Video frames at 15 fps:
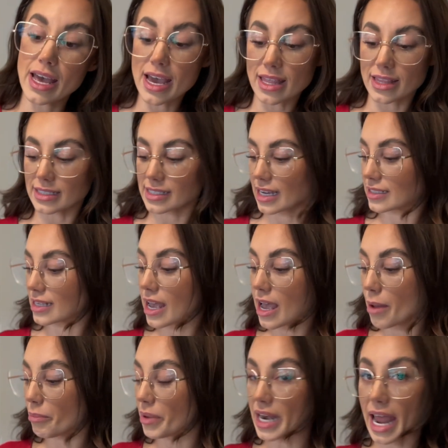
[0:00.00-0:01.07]
This has
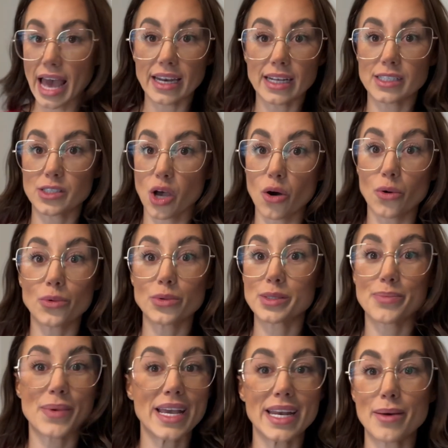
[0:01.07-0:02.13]
bananas, oats,
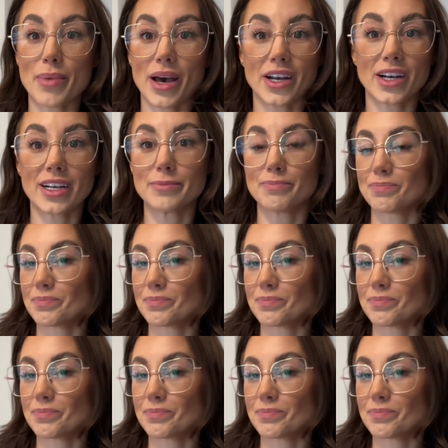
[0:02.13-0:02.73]
peanut butter,